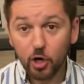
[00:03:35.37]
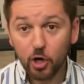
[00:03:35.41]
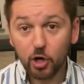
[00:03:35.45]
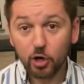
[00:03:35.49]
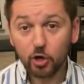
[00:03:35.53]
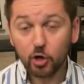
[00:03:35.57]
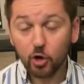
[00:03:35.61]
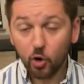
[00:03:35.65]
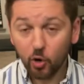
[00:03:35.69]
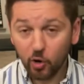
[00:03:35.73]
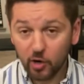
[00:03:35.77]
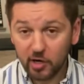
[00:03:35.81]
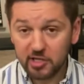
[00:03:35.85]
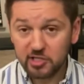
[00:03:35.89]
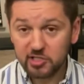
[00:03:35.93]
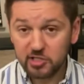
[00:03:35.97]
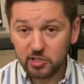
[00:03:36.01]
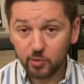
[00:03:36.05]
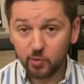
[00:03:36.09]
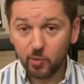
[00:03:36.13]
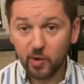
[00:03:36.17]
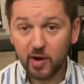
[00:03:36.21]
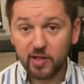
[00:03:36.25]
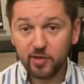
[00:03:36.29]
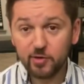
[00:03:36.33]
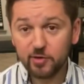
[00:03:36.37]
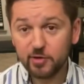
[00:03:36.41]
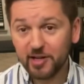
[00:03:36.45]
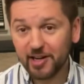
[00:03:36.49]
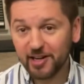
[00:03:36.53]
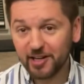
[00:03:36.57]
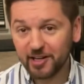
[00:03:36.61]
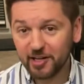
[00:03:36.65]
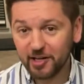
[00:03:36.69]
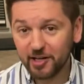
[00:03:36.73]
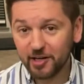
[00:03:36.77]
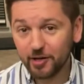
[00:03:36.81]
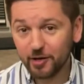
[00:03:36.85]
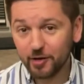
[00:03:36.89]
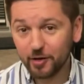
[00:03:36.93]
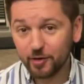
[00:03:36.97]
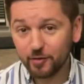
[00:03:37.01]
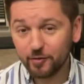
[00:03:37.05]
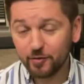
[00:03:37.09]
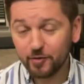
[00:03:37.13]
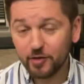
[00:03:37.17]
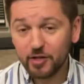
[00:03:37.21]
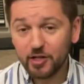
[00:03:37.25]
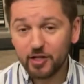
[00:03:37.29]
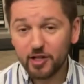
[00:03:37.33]
According to
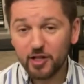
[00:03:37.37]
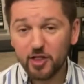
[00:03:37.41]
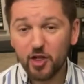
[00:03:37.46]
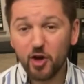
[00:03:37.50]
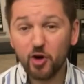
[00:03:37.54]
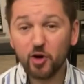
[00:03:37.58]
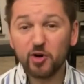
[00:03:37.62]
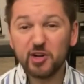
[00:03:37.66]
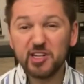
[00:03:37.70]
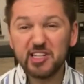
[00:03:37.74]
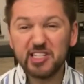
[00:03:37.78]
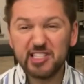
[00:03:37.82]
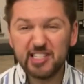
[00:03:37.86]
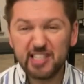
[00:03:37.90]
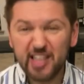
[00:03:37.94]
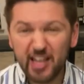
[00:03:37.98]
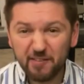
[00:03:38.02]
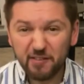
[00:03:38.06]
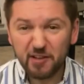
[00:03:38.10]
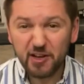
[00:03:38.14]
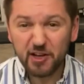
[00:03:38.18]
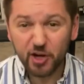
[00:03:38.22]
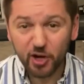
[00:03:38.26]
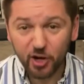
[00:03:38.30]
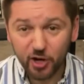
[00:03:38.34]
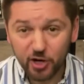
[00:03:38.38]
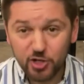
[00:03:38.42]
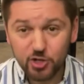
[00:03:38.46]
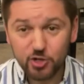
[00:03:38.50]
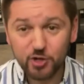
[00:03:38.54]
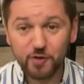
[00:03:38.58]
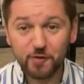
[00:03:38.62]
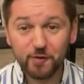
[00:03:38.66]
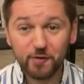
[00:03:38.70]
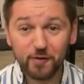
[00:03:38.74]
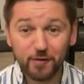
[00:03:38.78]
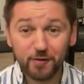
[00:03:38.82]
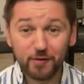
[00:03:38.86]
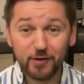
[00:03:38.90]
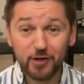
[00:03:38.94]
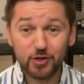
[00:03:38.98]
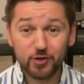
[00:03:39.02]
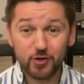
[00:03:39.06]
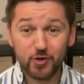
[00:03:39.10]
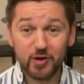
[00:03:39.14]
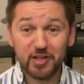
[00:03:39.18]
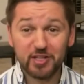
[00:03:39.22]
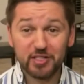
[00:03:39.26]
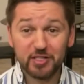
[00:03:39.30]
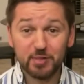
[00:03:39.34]
weather.gov, there are 750
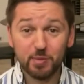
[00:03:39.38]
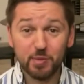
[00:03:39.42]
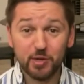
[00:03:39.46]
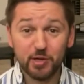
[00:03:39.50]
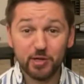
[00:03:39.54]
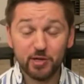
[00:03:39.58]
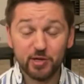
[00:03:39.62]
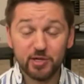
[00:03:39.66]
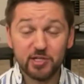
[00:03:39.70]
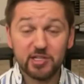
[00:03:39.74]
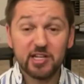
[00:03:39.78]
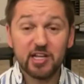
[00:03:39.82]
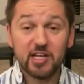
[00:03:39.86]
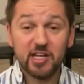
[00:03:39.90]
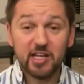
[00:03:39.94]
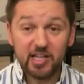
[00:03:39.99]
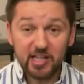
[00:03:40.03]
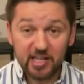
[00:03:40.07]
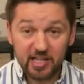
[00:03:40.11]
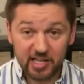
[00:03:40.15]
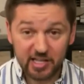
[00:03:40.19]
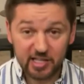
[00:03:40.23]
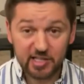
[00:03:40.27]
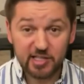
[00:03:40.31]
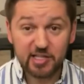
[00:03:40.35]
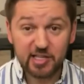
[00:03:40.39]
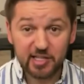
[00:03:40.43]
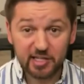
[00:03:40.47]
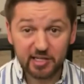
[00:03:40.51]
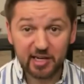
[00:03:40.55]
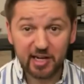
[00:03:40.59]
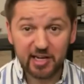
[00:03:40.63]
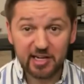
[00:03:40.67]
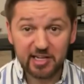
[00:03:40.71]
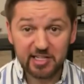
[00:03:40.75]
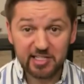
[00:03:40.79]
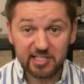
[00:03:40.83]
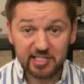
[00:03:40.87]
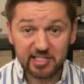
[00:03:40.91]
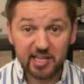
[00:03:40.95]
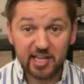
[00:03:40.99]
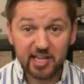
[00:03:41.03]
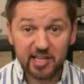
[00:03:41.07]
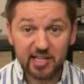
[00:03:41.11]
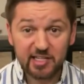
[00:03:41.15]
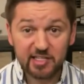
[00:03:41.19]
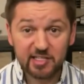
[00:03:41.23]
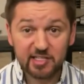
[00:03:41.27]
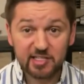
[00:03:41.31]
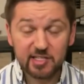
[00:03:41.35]
transmitters in the United
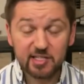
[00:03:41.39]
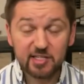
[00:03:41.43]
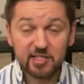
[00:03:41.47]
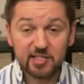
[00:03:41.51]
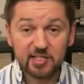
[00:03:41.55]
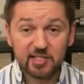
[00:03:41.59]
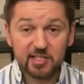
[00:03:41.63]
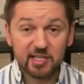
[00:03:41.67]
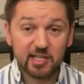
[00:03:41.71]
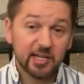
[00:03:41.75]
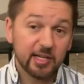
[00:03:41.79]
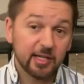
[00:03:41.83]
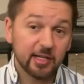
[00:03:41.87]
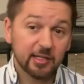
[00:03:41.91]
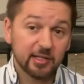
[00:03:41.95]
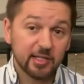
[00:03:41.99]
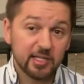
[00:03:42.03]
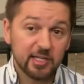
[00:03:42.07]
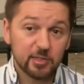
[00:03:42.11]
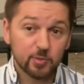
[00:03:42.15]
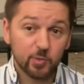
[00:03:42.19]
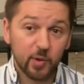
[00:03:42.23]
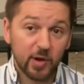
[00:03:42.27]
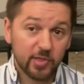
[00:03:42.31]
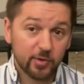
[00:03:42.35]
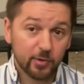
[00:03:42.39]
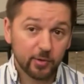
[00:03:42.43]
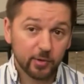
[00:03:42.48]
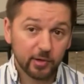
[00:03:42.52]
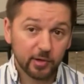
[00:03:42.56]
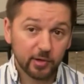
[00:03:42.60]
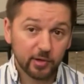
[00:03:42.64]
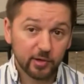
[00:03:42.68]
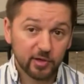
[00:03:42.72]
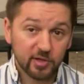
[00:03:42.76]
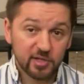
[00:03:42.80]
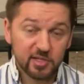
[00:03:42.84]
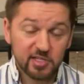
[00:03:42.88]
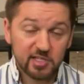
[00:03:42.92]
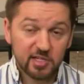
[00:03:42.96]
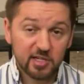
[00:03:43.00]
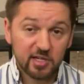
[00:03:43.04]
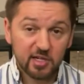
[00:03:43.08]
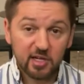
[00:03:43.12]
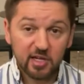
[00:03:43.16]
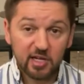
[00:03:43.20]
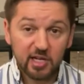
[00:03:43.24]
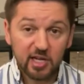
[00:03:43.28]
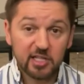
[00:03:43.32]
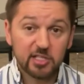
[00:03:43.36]
States sending these weather alerts.
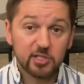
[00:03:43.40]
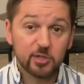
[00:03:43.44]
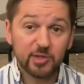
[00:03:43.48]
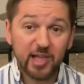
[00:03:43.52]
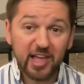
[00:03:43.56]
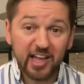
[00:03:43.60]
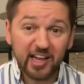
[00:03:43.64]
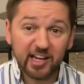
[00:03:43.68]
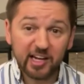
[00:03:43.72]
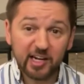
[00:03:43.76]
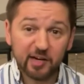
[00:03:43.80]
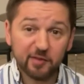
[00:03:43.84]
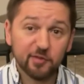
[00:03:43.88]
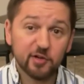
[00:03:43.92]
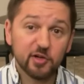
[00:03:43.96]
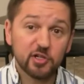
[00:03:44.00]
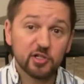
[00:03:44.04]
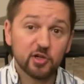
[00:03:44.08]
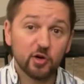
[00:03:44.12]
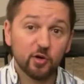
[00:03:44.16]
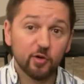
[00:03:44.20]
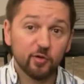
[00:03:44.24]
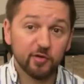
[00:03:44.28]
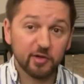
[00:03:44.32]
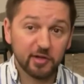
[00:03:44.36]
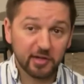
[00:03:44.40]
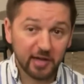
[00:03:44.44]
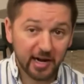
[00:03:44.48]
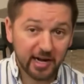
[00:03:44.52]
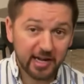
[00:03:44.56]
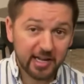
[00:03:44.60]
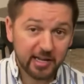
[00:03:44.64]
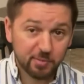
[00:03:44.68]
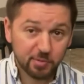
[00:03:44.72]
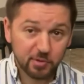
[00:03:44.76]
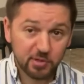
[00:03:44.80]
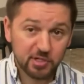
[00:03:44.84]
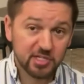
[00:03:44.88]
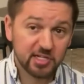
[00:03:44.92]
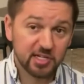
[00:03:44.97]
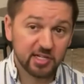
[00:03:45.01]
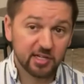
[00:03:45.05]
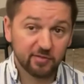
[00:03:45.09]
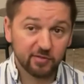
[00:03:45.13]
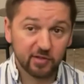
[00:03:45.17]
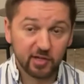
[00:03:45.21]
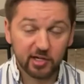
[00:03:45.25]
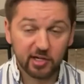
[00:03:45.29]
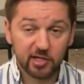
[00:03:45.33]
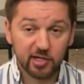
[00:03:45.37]
And so that covers over 90%
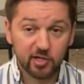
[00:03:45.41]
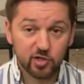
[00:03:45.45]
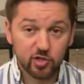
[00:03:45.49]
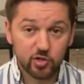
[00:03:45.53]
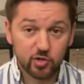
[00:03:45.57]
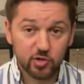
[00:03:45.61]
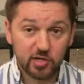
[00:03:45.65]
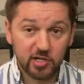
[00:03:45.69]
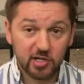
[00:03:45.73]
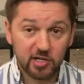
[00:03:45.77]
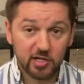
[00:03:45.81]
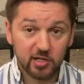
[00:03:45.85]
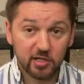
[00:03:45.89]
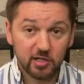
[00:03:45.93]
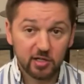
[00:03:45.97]
of the country.